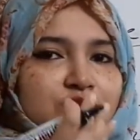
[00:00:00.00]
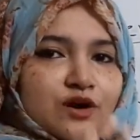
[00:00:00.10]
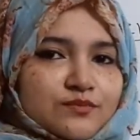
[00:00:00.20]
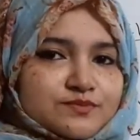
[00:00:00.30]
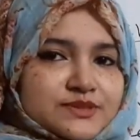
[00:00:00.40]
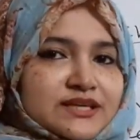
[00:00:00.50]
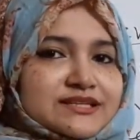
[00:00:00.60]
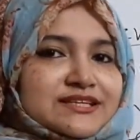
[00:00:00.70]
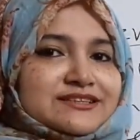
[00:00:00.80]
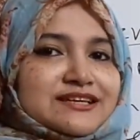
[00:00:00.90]

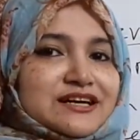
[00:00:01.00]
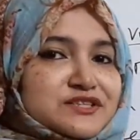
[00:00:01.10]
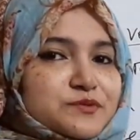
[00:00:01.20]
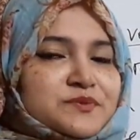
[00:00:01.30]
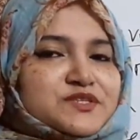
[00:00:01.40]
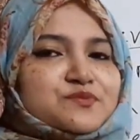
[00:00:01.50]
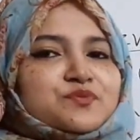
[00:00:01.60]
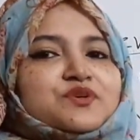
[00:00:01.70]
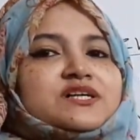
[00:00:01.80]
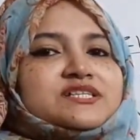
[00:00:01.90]
obtaining the 100%
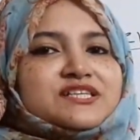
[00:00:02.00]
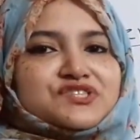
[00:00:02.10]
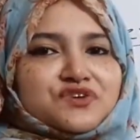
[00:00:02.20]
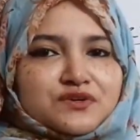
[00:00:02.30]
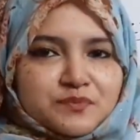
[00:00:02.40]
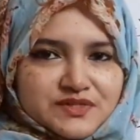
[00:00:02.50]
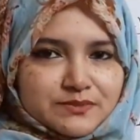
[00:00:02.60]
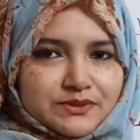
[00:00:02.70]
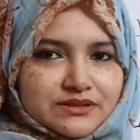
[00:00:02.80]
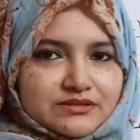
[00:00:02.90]
product is not
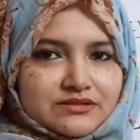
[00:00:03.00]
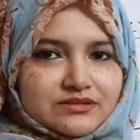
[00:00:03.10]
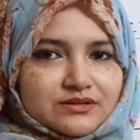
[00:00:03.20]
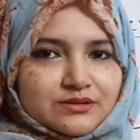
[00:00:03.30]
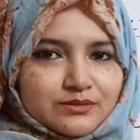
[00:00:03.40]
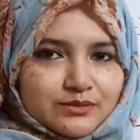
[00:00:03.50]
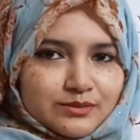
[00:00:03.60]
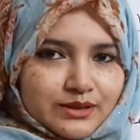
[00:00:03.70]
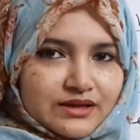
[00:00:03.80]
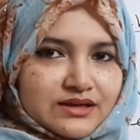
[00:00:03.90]
possible.
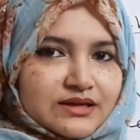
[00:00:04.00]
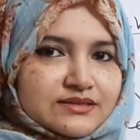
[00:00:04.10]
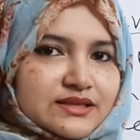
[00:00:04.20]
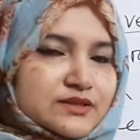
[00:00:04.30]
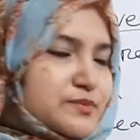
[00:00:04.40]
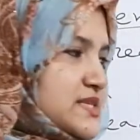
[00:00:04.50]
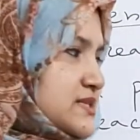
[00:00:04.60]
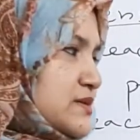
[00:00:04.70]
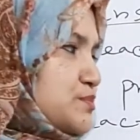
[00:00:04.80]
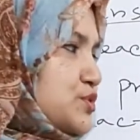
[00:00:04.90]
Okay, that means
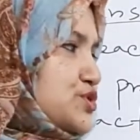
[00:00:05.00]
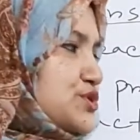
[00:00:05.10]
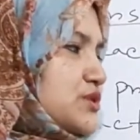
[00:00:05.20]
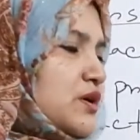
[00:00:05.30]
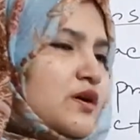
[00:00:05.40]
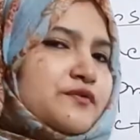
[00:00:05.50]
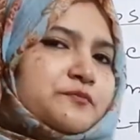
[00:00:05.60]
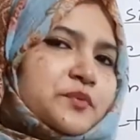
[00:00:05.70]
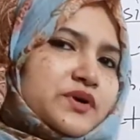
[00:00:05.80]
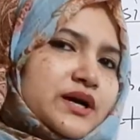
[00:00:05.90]
some portion of
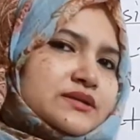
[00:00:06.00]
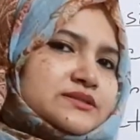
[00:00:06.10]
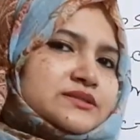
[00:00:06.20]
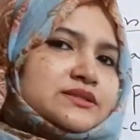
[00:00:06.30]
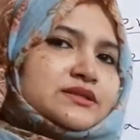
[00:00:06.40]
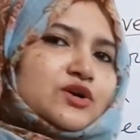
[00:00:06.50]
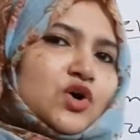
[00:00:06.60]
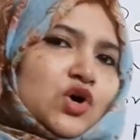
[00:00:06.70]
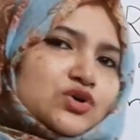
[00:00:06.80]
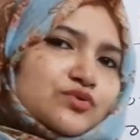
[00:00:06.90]
product
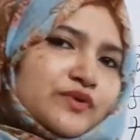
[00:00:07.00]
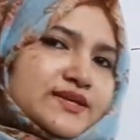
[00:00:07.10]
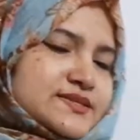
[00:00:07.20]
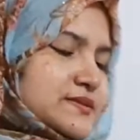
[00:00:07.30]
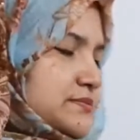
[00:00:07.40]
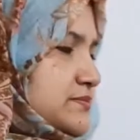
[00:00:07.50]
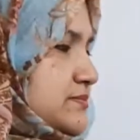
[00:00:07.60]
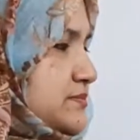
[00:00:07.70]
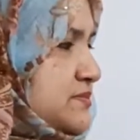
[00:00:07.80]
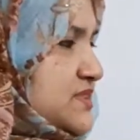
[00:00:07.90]
always
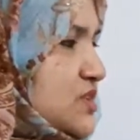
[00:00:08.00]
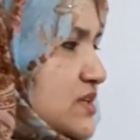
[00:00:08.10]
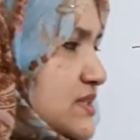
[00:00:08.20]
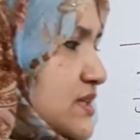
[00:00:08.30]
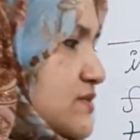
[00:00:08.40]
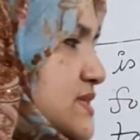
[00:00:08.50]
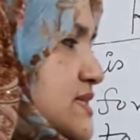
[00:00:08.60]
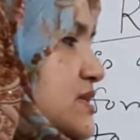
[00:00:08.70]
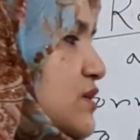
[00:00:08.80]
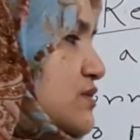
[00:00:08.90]

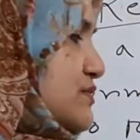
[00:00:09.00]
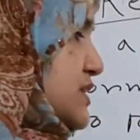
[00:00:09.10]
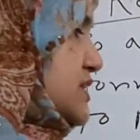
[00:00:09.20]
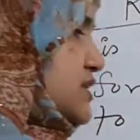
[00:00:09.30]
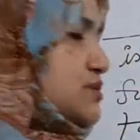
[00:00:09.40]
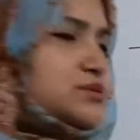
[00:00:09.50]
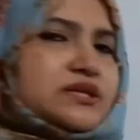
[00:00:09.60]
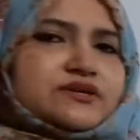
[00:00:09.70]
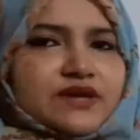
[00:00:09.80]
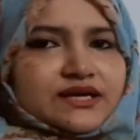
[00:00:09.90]
continuously converts into the
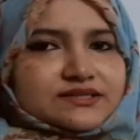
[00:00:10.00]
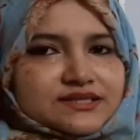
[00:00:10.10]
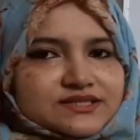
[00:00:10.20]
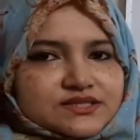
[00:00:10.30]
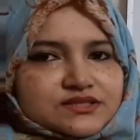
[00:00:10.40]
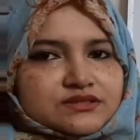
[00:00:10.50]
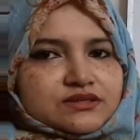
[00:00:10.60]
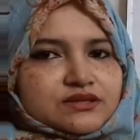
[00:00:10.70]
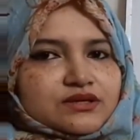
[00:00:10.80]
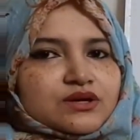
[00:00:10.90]
reactants.
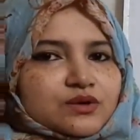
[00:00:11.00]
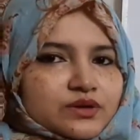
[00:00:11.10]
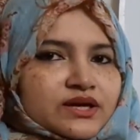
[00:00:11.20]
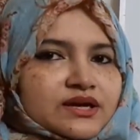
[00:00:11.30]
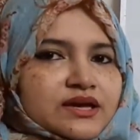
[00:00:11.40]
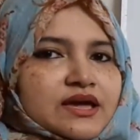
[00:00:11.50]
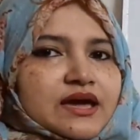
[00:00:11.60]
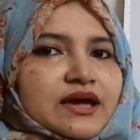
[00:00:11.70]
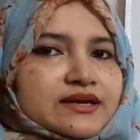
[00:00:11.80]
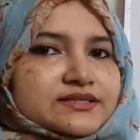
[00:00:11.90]
Okay,
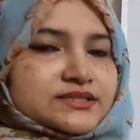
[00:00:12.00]
and